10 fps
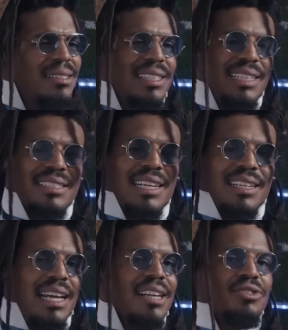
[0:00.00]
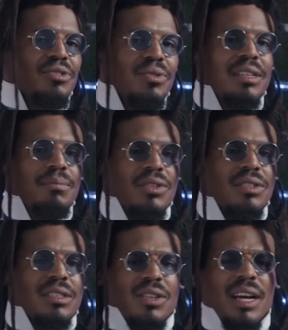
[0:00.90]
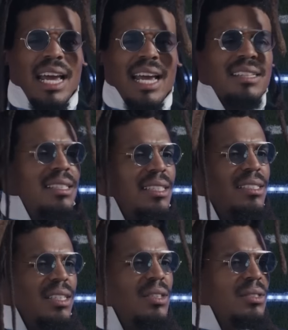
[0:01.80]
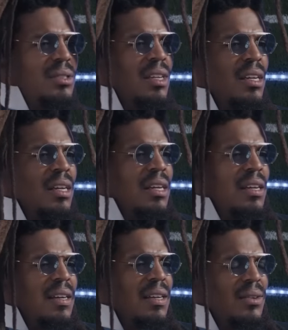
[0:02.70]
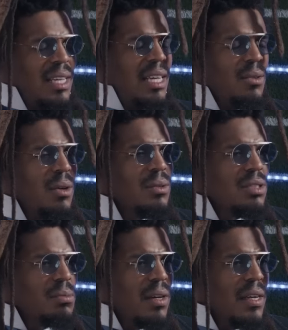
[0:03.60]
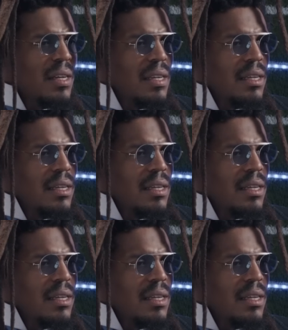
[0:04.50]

I said, that's not a natural running motion. So I asked, I said, Chosen, what the hell wrong with you, boy?